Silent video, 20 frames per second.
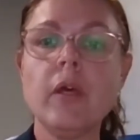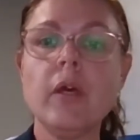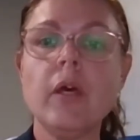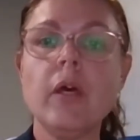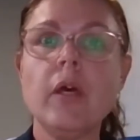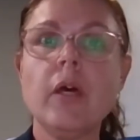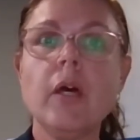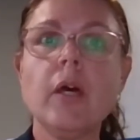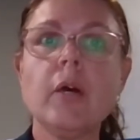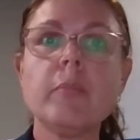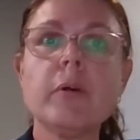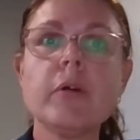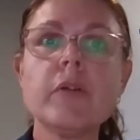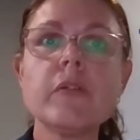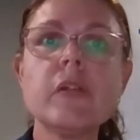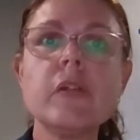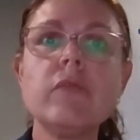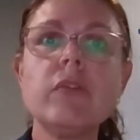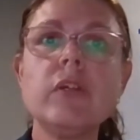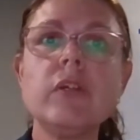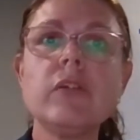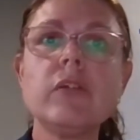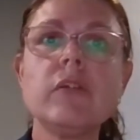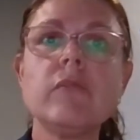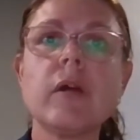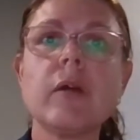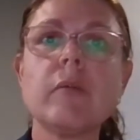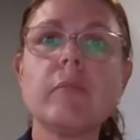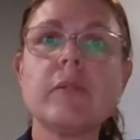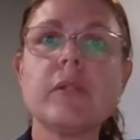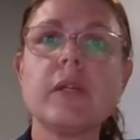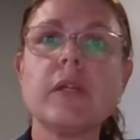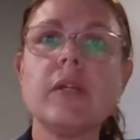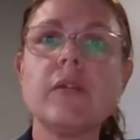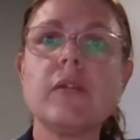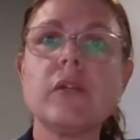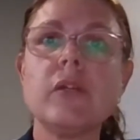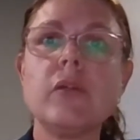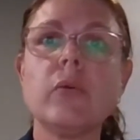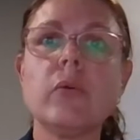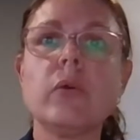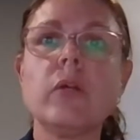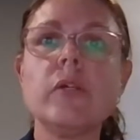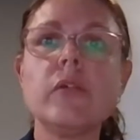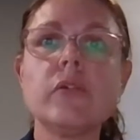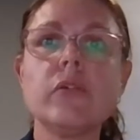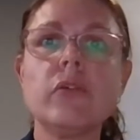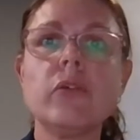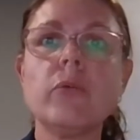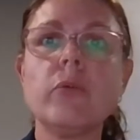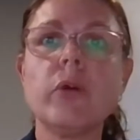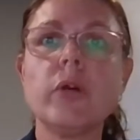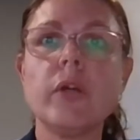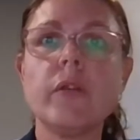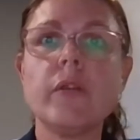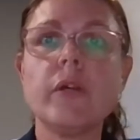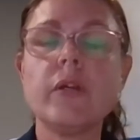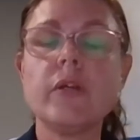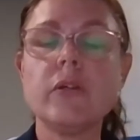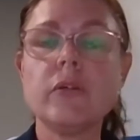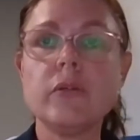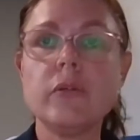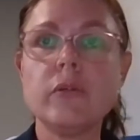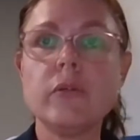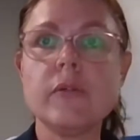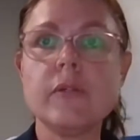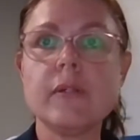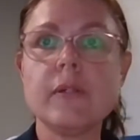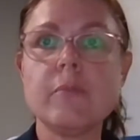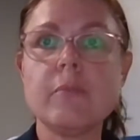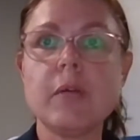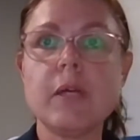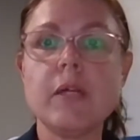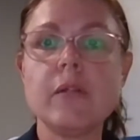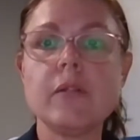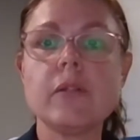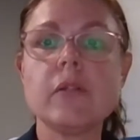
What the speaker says: A positive interrupter is a noise or a word that you use that means